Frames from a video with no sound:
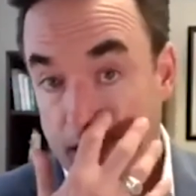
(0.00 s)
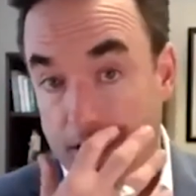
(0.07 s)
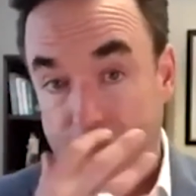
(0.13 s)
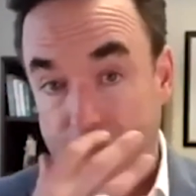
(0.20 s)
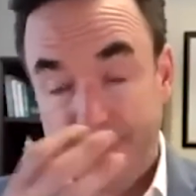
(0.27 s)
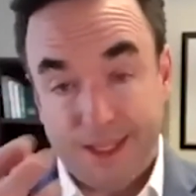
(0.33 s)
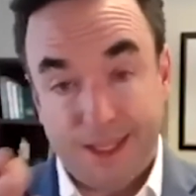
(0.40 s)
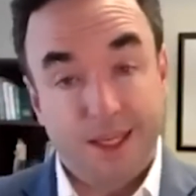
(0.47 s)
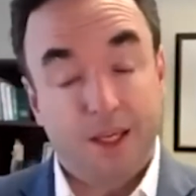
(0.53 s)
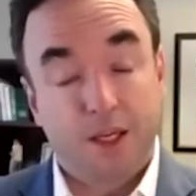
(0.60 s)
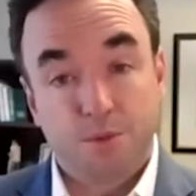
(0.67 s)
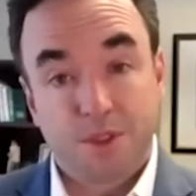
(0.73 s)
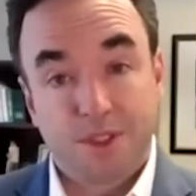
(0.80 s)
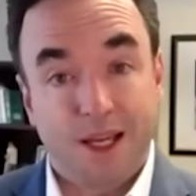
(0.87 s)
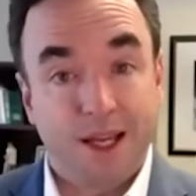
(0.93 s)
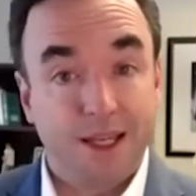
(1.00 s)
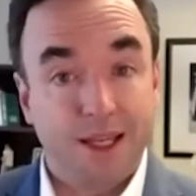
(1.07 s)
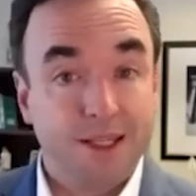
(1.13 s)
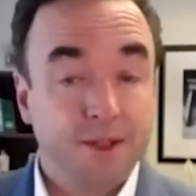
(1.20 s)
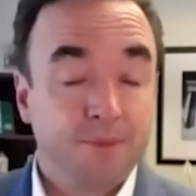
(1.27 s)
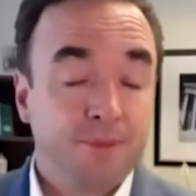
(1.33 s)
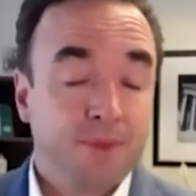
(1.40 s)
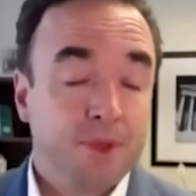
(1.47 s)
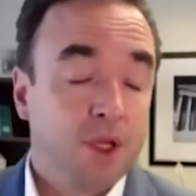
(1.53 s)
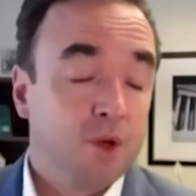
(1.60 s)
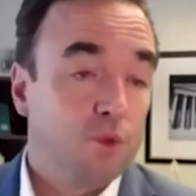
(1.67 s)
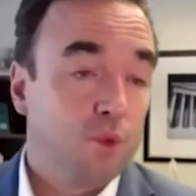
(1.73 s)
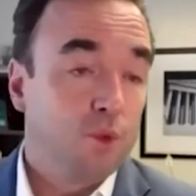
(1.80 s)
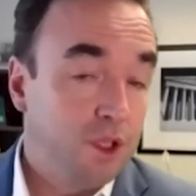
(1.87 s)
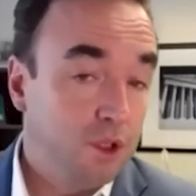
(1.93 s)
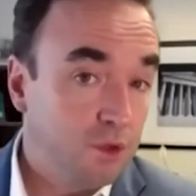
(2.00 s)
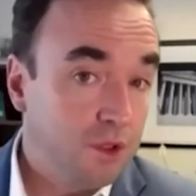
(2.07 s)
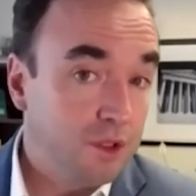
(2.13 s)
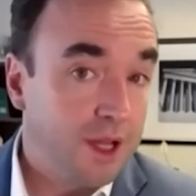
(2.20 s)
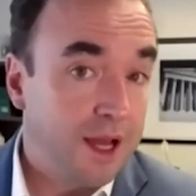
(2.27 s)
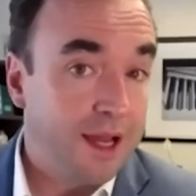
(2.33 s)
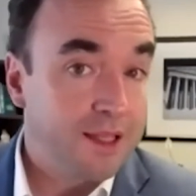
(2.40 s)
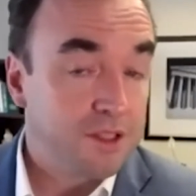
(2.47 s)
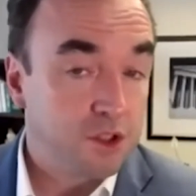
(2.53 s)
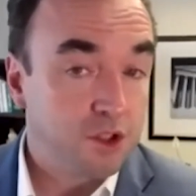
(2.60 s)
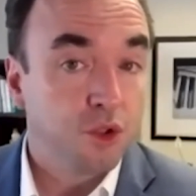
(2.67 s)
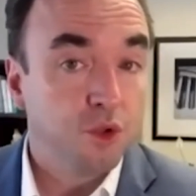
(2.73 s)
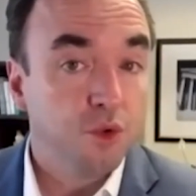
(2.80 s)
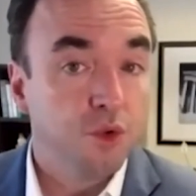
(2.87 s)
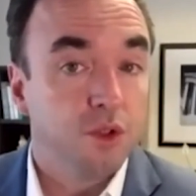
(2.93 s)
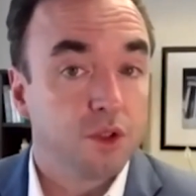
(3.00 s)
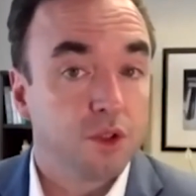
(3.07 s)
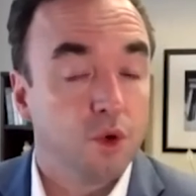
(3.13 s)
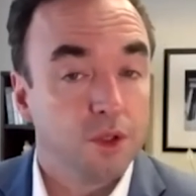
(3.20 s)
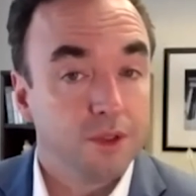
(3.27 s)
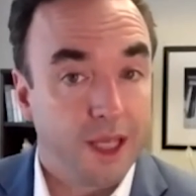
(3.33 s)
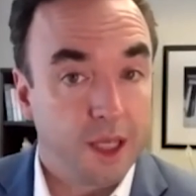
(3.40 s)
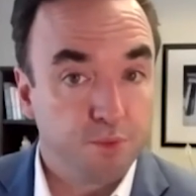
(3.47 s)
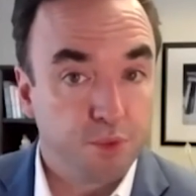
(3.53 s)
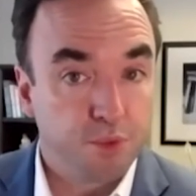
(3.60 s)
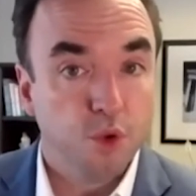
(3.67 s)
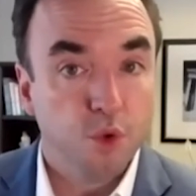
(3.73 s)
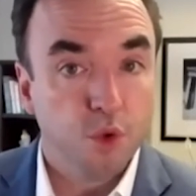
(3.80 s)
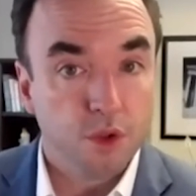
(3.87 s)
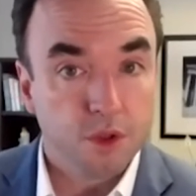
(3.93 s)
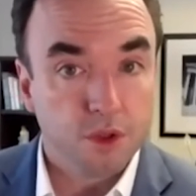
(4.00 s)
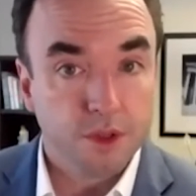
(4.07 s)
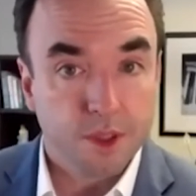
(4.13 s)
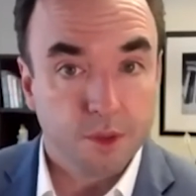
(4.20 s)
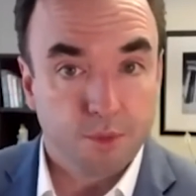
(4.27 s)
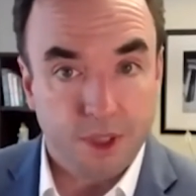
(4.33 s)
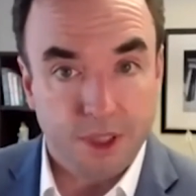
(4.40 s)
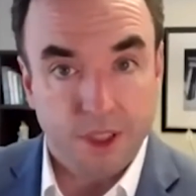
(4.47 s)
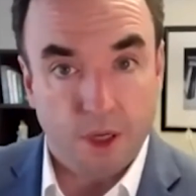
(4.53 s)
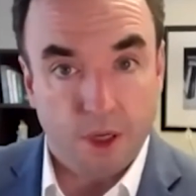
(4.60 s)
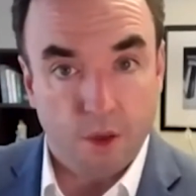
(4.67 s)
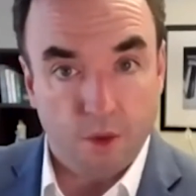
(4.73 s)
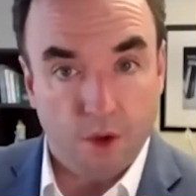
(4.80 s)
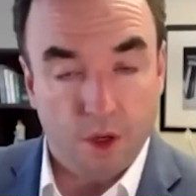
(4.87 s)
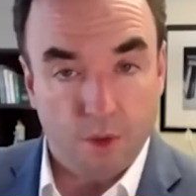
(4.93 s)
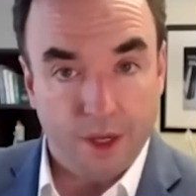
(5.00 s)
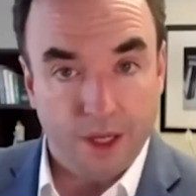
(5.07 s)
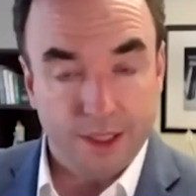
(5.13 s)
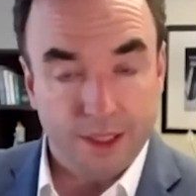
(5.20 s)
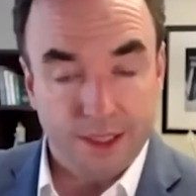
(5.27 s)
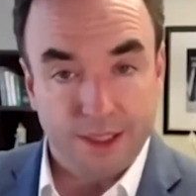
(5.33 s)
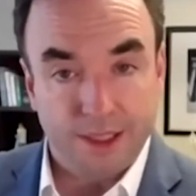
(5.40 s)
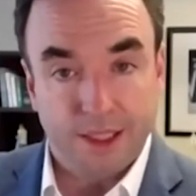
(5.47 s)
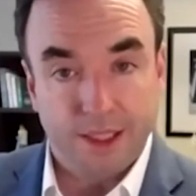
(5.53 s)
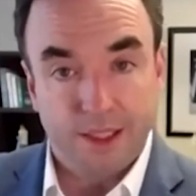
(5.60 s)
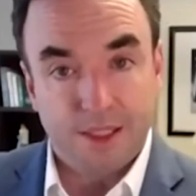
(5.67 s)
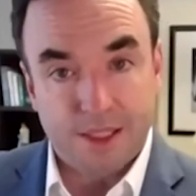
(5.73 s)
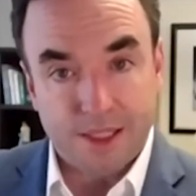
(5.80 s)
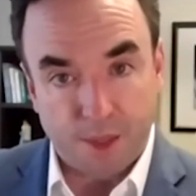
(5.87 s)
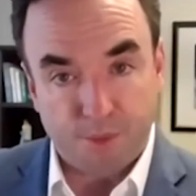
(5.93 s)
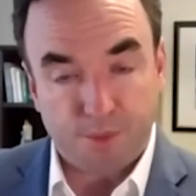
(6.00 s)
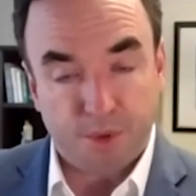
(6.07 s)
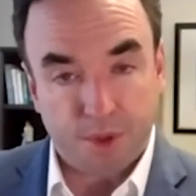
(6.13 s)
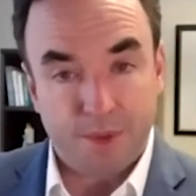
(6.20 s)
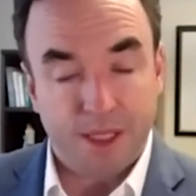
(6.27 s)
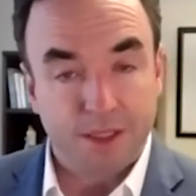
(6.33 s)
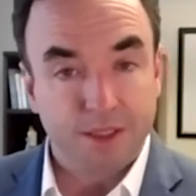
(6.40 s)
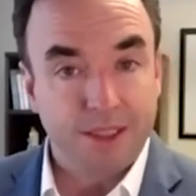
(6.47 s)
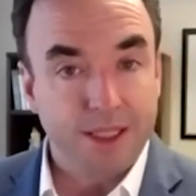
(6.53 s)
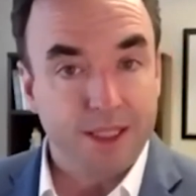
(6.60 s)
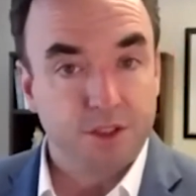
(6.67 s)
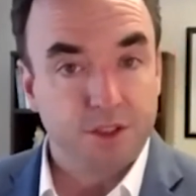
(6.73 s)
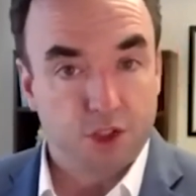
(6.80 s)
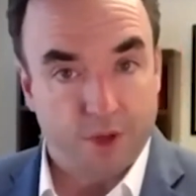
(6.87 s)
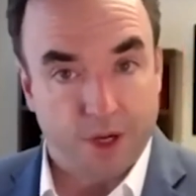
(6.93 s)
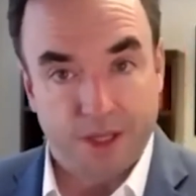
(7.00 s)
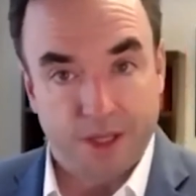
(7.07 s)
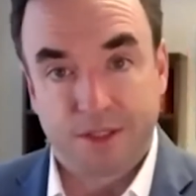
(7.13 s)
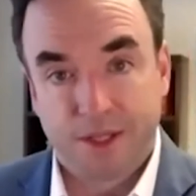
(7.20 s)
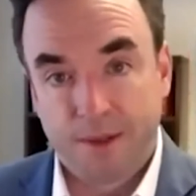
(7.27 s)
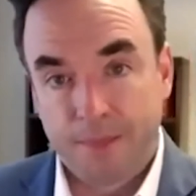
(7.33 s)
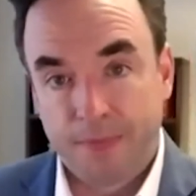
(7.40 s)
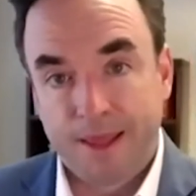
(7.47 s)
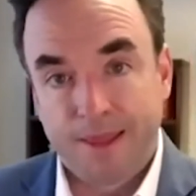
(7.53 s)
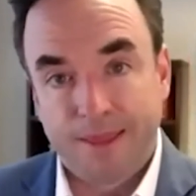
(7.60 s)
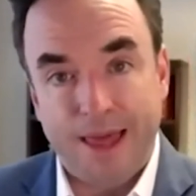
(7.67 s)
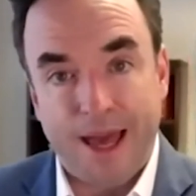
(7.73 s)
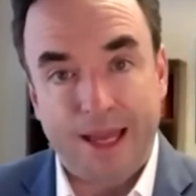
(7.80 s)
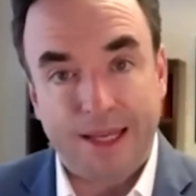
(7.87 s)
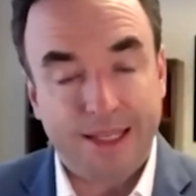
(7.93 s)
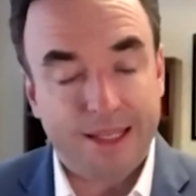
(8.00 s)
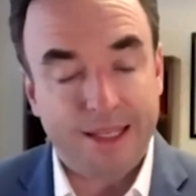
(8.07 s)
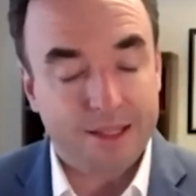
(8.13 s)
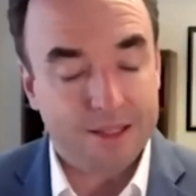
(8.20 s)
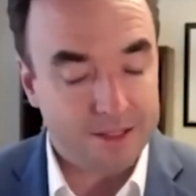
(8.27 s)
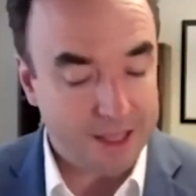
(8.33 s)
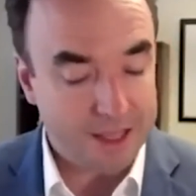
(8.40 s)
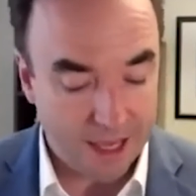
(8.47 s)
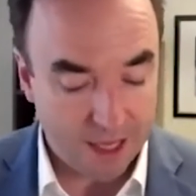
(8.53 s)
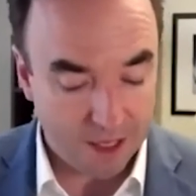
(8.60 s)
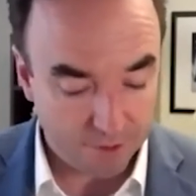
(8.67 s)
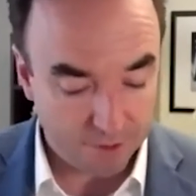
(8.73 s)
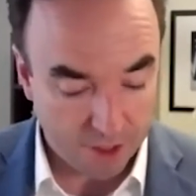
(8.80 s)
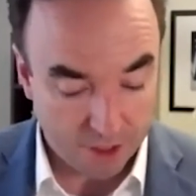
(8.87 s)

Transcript: On the income side, we utilize a tool called a pooled, P-O-O-L-E-D, supplemental needs trust. That is a